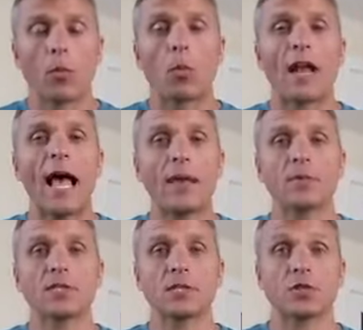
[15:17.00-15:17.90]
What
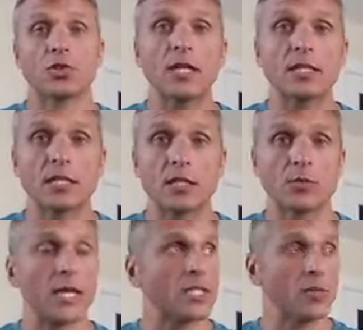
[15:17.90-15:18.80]
happens in a trust
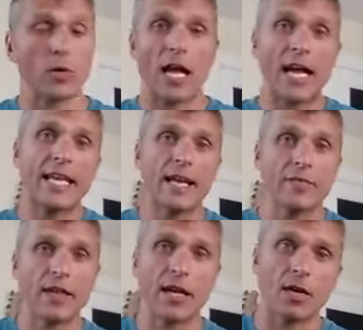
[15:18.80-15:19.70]
situation, when I gave
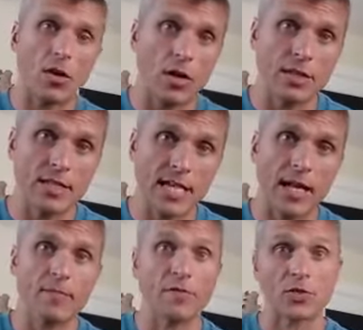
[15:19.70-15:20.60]
that car to
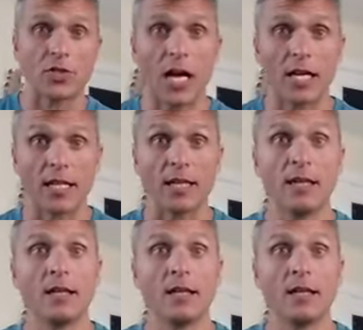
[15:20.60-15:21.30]
Sam for Johnny,